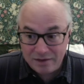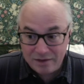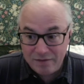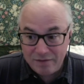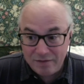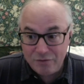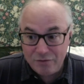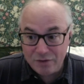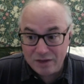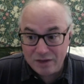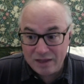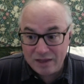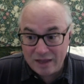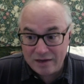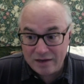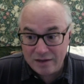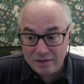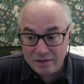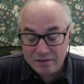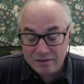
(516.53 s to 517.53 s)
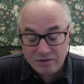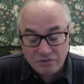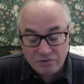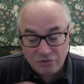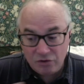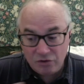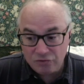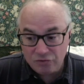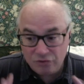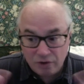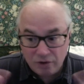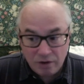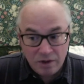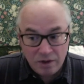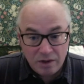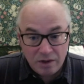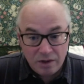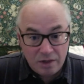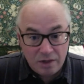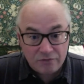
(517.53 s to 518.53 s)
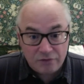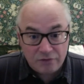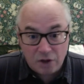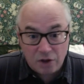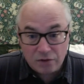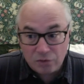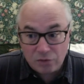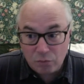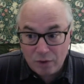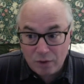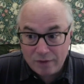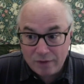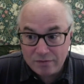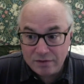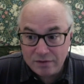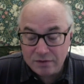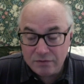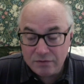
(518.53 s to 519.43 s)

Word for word: If you can get it at this juncture, it's not the right thing